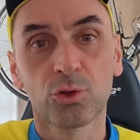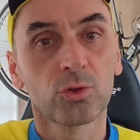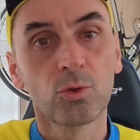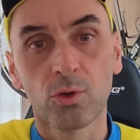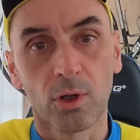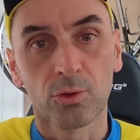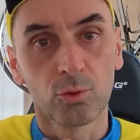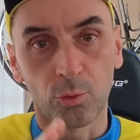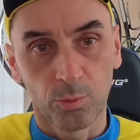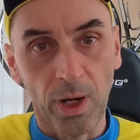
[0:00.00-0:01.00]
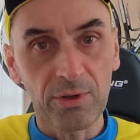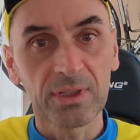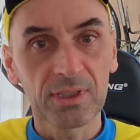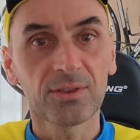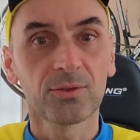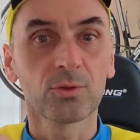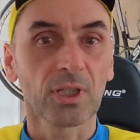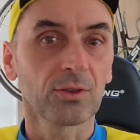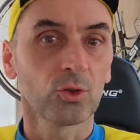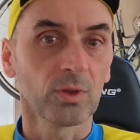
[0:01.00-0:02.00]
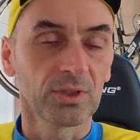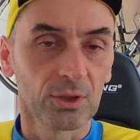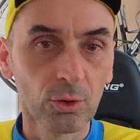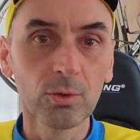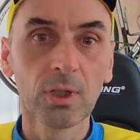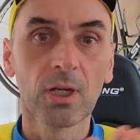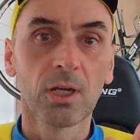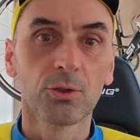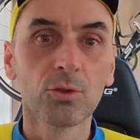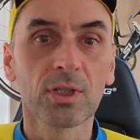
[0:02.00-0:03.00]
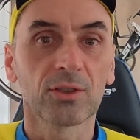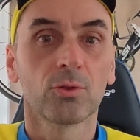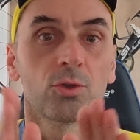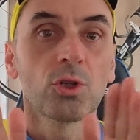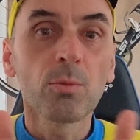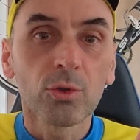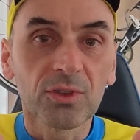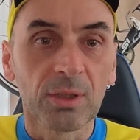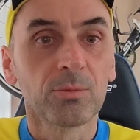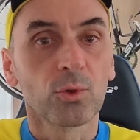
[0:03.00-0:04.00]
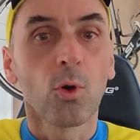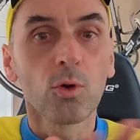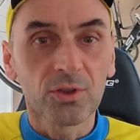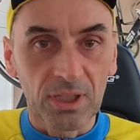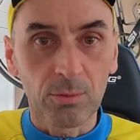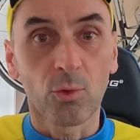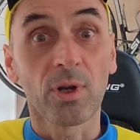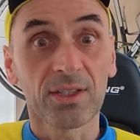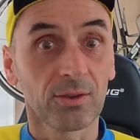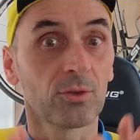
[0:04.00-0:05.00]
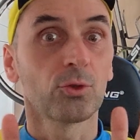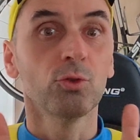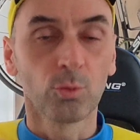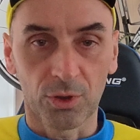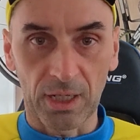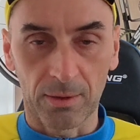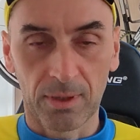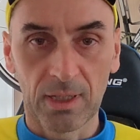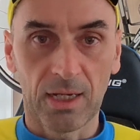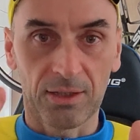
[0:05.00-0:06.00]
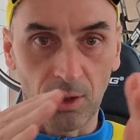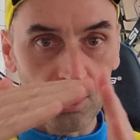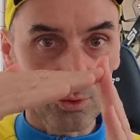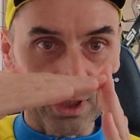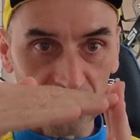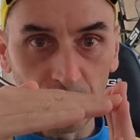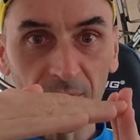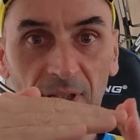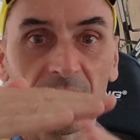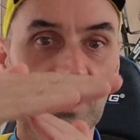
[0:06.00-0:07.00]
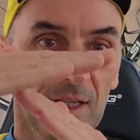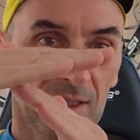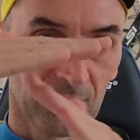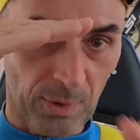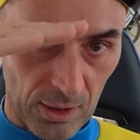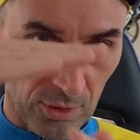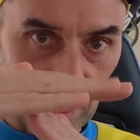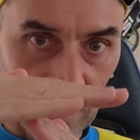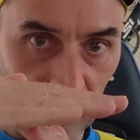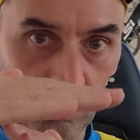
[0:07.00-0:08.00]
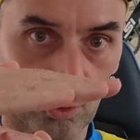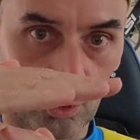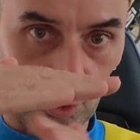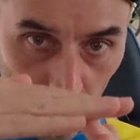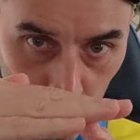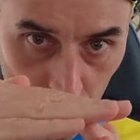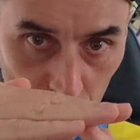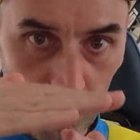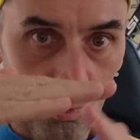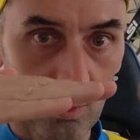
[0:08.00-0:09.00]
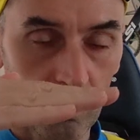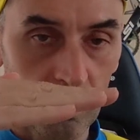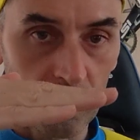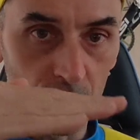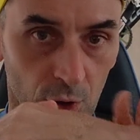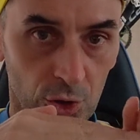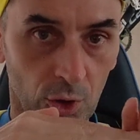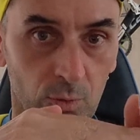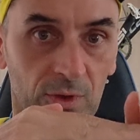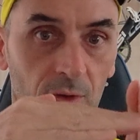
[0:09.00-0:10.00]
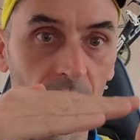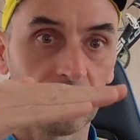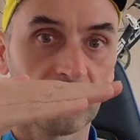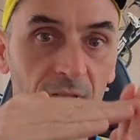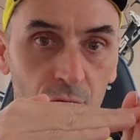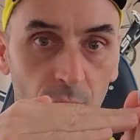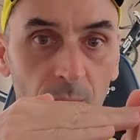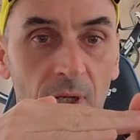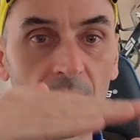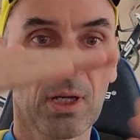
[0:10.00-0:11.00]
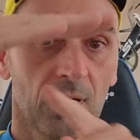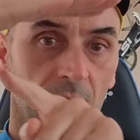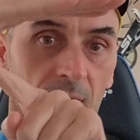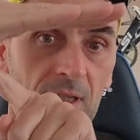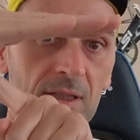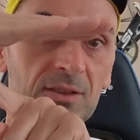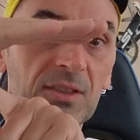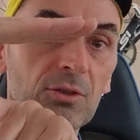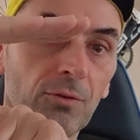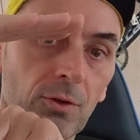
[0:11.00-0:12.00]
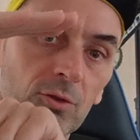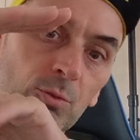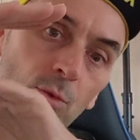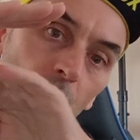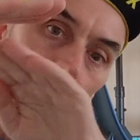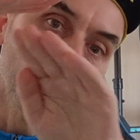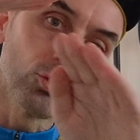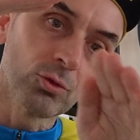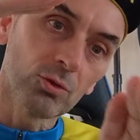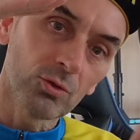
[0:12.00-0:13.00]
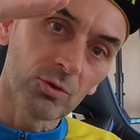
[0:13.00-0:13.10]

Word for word: just Google, you go Paris-Nice 2022, you look at the jumbo team, the whole team race on the new model. And how you can spot that is by looking at the top tube junction with the seat tube. Instead of a smooth,